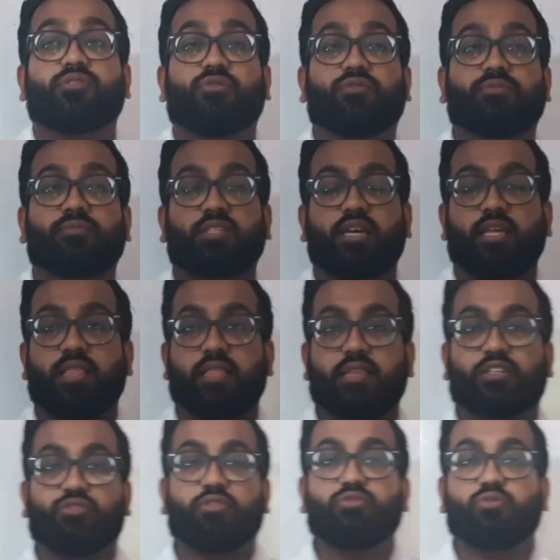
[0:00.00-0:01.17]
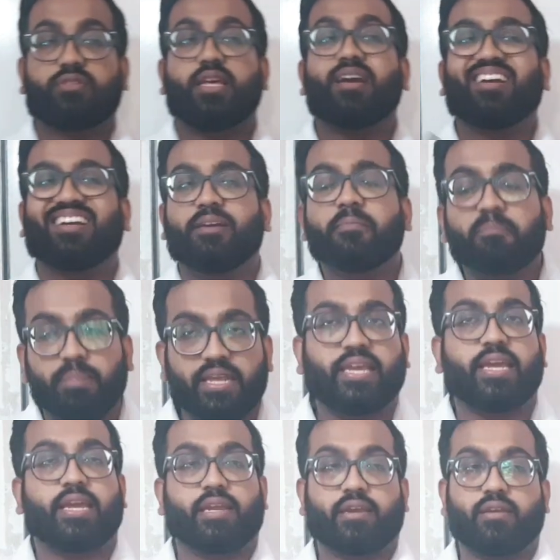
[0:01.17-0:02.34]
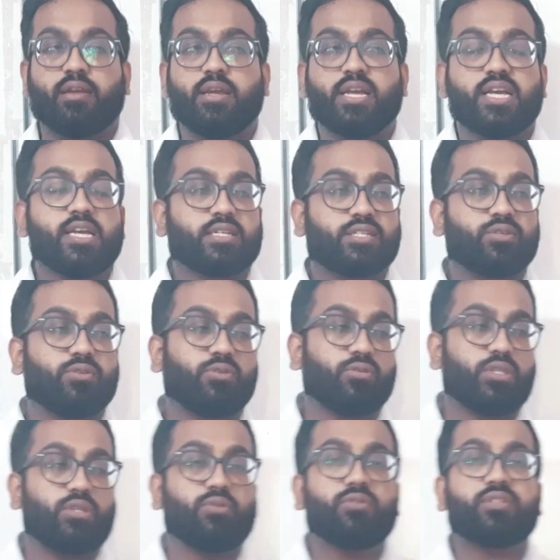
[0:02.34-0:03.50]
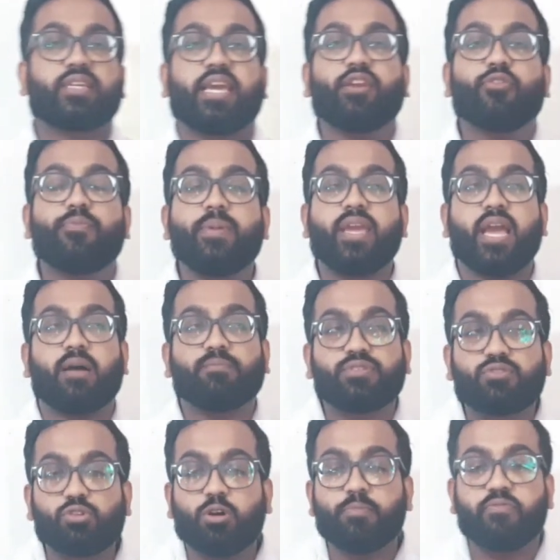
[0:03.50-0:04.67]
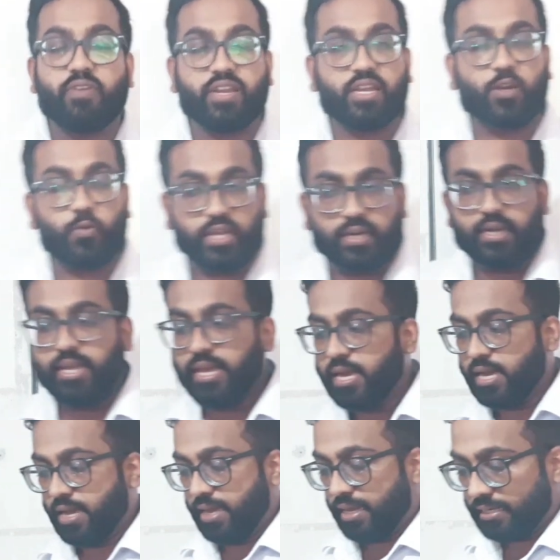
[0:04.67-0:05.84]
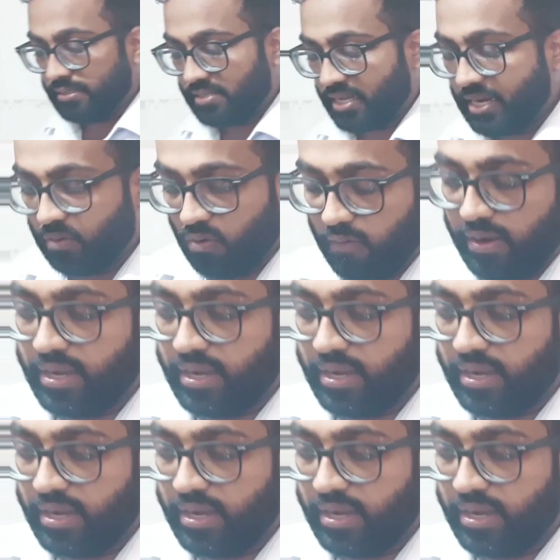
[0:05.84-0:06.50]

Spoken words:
no? Actually, those are complicated. So, those cannot be absorbed very quickly inside to our